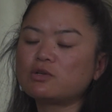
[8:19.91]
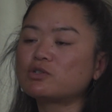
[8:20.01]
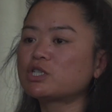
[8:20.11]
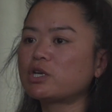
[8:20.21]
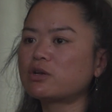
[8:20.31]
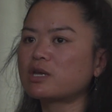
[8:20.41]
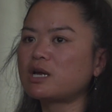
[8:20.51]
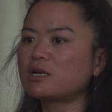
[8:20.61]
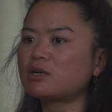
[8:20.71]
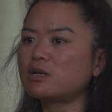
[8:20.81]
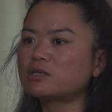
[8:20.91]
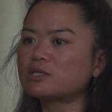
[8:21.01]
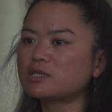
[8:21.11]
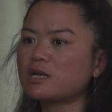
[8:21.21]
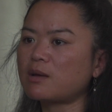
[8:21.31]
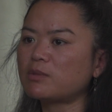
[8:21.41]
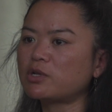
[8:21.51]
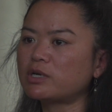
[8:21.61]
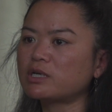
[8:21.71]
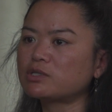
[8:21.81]
share the kind of knowledges that I'm
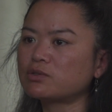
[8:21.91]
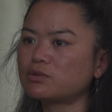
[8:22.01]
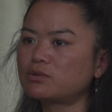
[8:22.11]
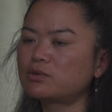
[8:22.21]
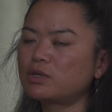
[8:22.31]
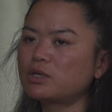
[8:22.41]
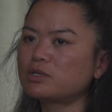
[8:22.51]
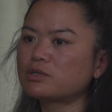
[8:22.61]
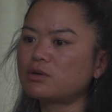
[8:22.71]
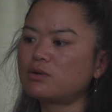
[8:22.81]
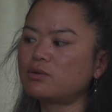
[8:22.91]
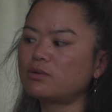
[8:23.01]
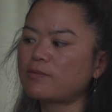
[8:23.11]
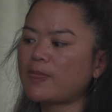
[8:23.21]
learning too. So